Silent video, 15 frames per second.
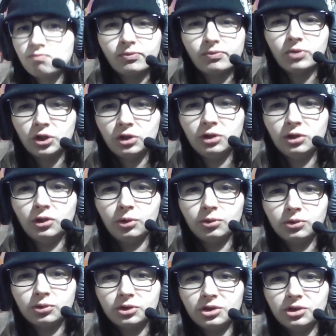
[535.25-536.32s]
She
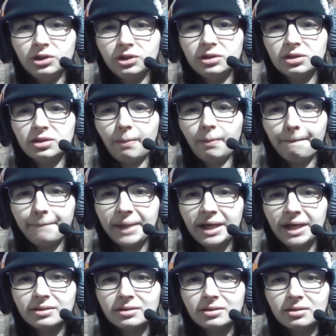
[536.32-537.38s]
knows she is the
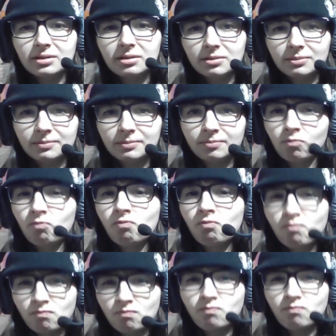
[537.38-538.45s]
best.
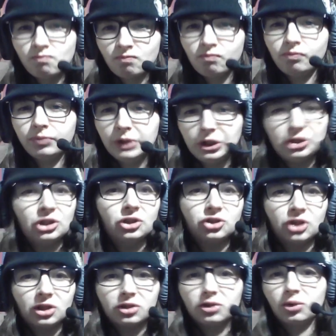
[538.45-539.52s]

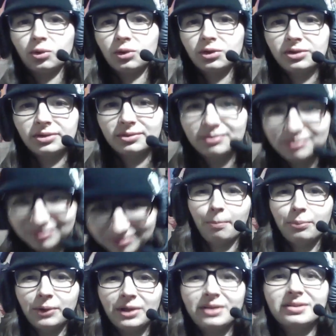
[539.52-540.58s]
DJ Solar.
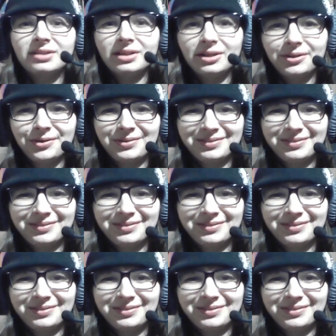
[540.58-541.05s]
Break it down.